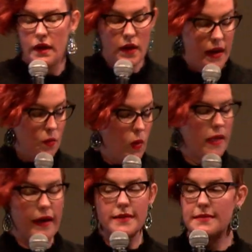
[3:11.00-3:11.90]
And while
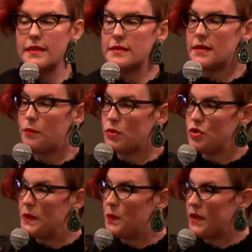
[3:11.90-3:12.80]
I set this up, would
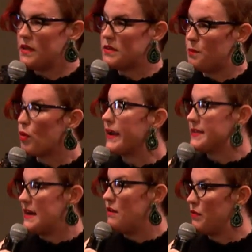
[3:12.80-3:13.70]
you be willing to break it
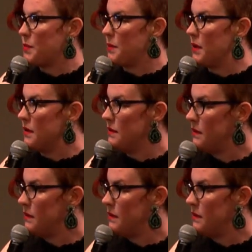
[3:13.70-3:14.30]
down for people?